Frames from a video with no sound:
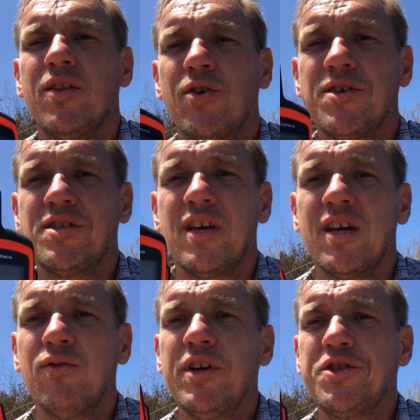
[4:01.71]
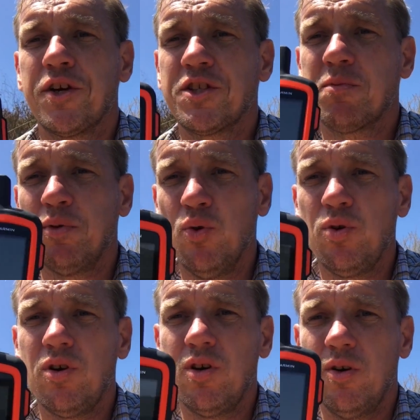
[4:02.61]
There is the InReach
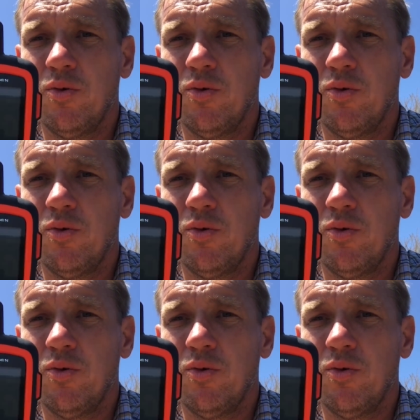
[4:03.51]
Explorer,